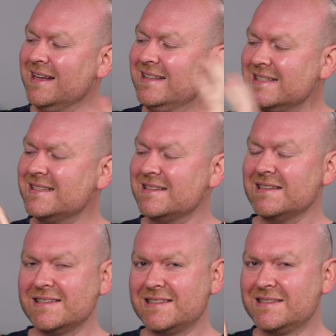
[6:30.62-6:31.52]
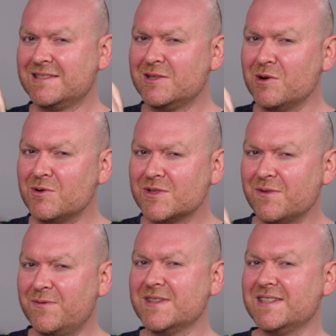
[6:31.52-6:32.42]
this is so
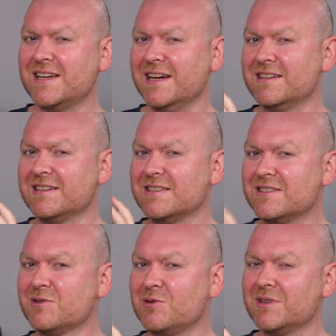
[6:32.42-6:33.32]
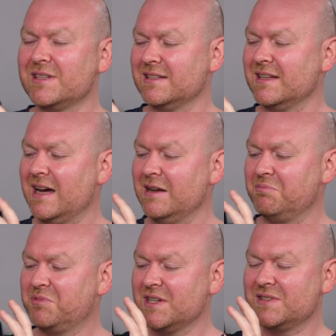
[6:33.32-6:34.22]
sophisticated and so good that
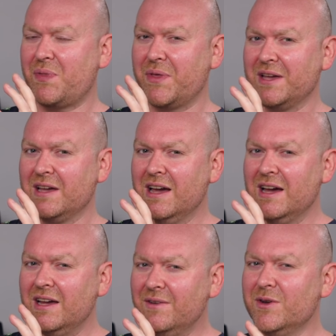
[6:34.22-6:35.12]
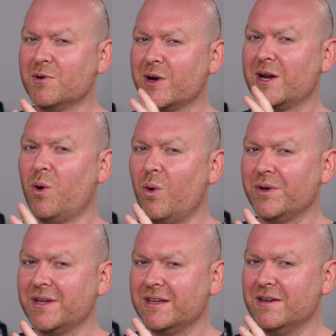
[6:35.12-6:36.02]
I just think if you're
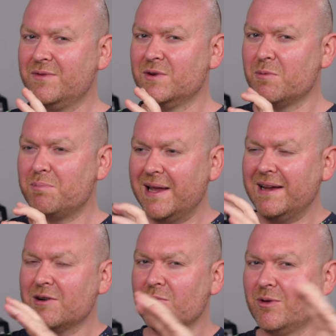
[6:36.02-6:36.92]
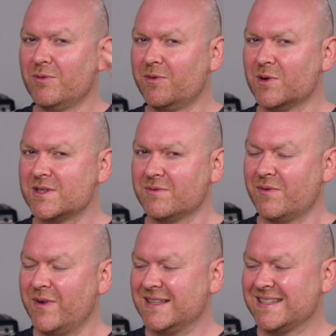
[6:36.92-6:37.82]
recording, if you're playing around with lots of
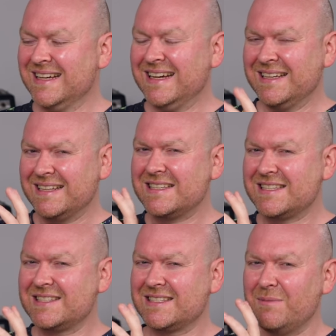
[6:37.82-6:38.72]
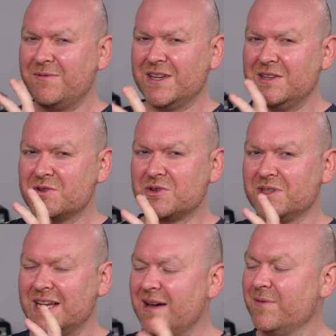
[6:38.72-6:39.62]
effects, this is something you
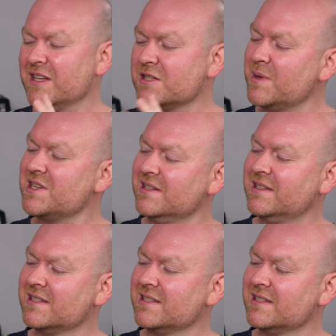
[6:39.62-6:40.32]
should have. And especially